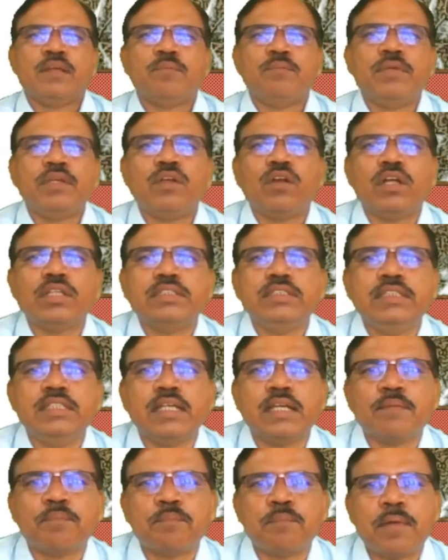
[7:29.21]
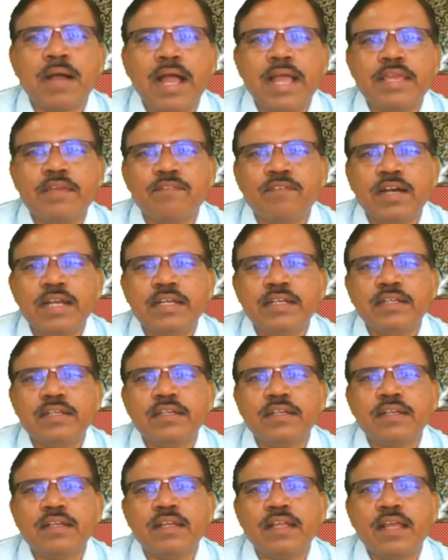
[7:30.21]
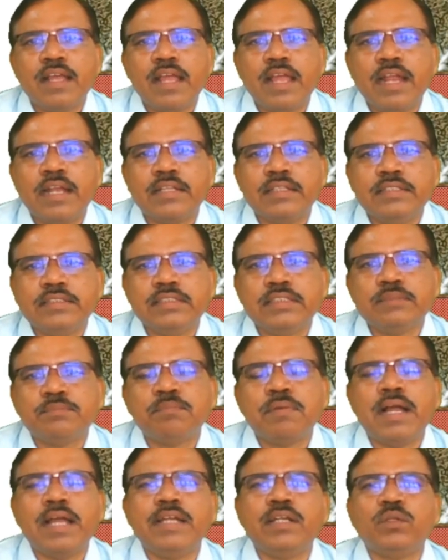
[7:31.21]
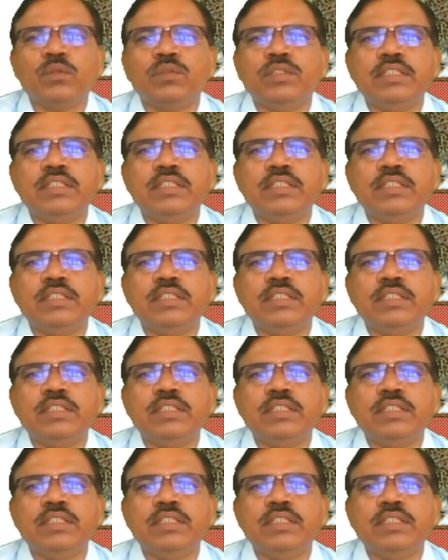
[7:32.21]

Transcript: because here phi 1 and this is phi 2.